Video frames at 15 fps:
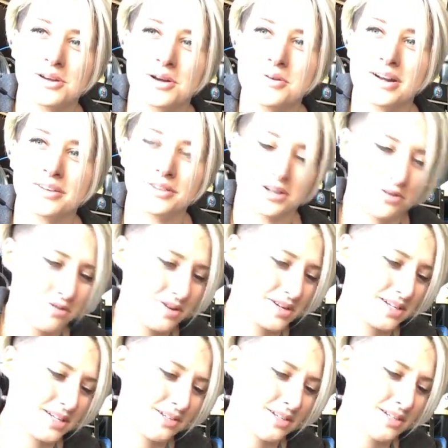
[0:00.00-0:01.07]
so I want to record
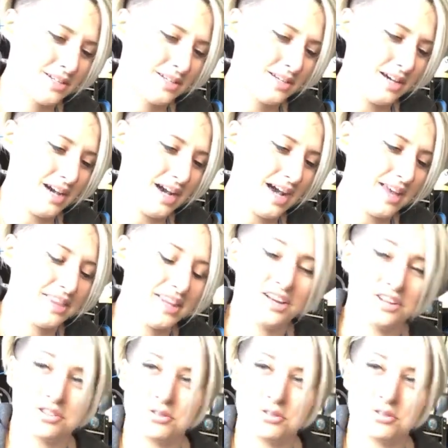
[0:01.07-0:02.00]
it, and then I'll